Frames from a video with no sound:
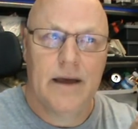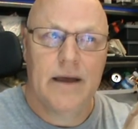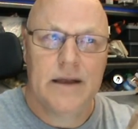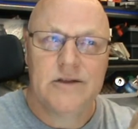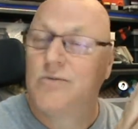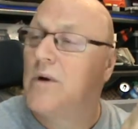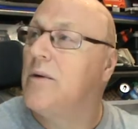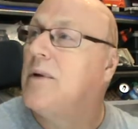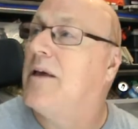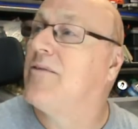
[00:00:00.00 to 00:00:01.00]
into where
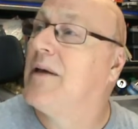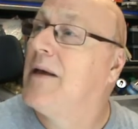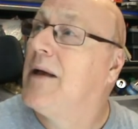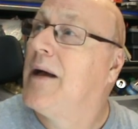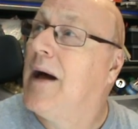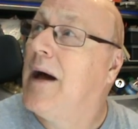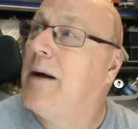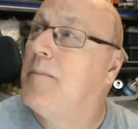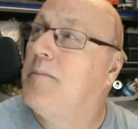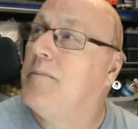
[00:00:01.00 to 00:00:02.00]
we live.
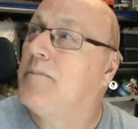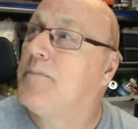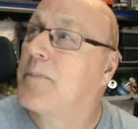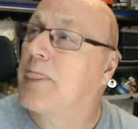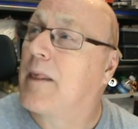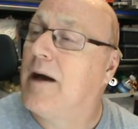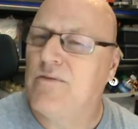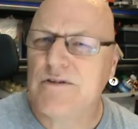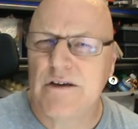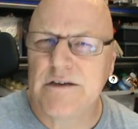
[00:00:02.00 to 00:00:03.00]
Um, I've
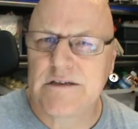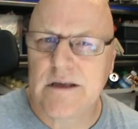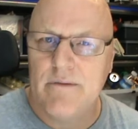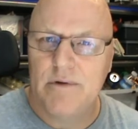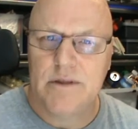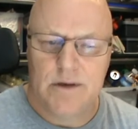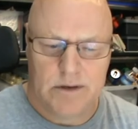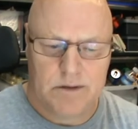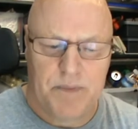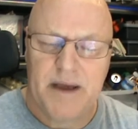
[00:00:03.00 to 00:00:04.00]
also discovered
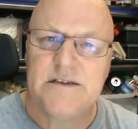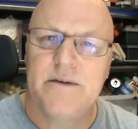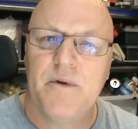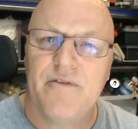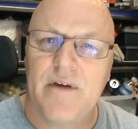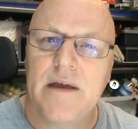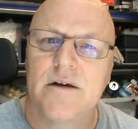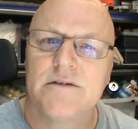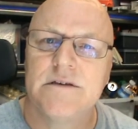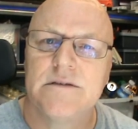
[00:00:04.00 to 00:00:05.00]
that painting with
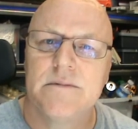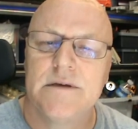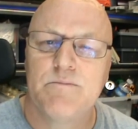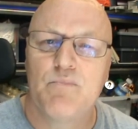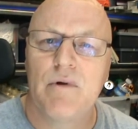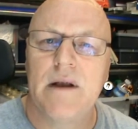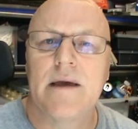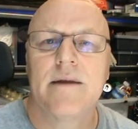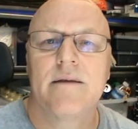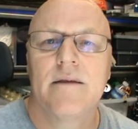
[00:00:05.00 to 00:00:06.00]
fingers is, is
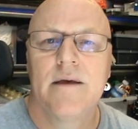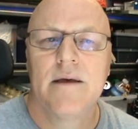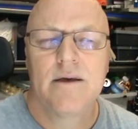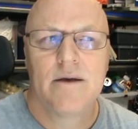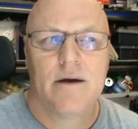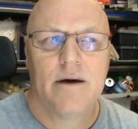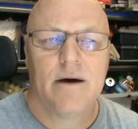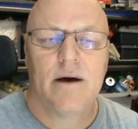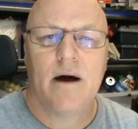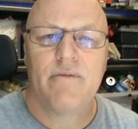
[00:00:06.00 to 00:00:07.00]
brilliant.
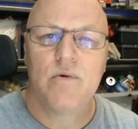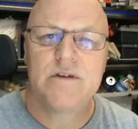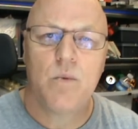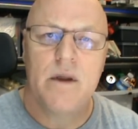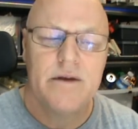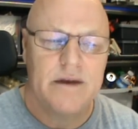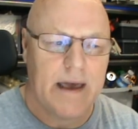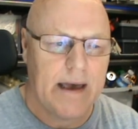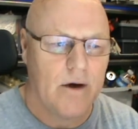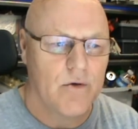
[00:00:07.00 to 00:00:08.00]
I've always wondered
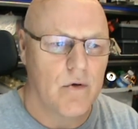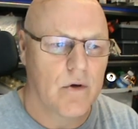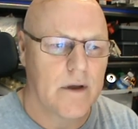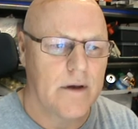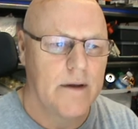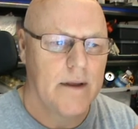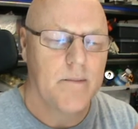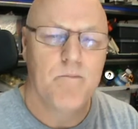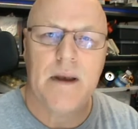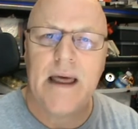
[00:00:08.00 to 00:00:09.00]
how you can
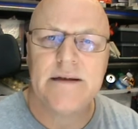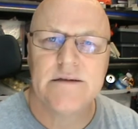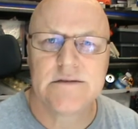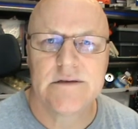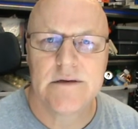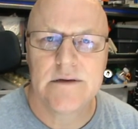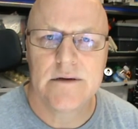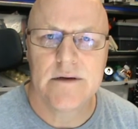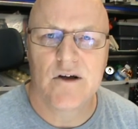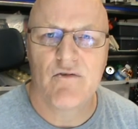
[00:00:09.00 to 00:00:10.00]
blend
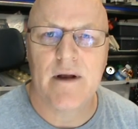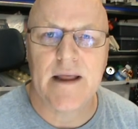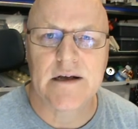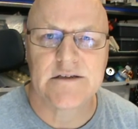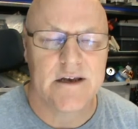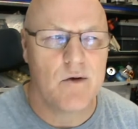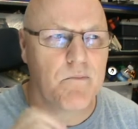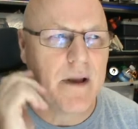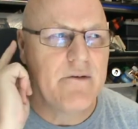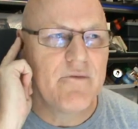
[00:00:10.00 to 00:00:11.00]
acrylics. They don't
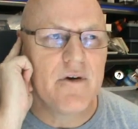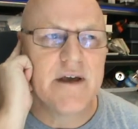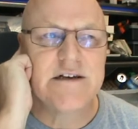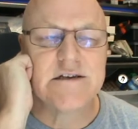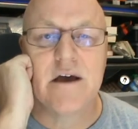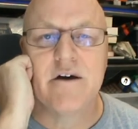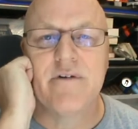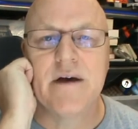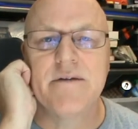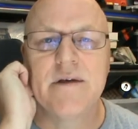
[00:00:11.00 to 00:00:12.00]
blend very easily, I
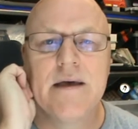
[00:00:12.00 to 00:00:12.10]
found,